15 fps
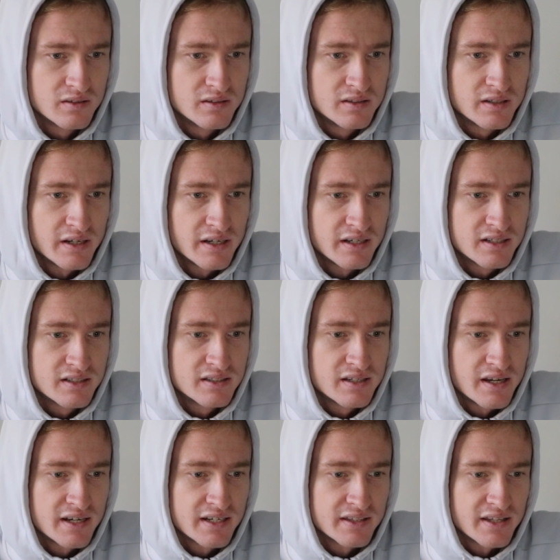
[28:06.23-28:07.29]
Take,
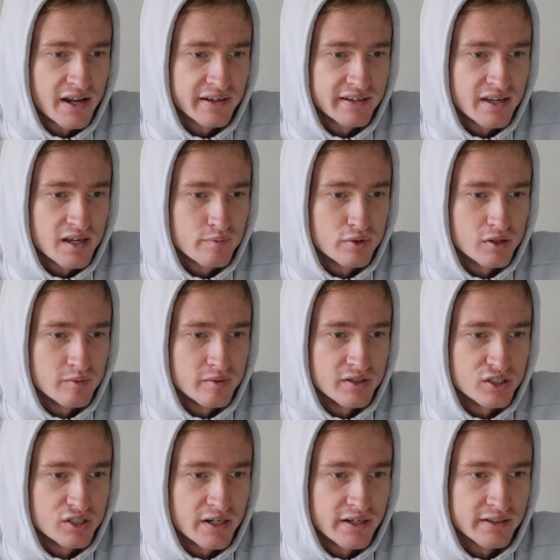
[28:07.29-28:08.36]
and then I can't put him in
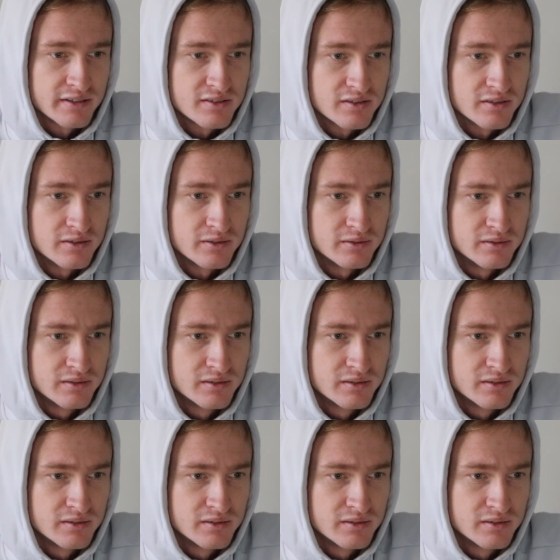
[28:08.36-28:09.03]
check, so...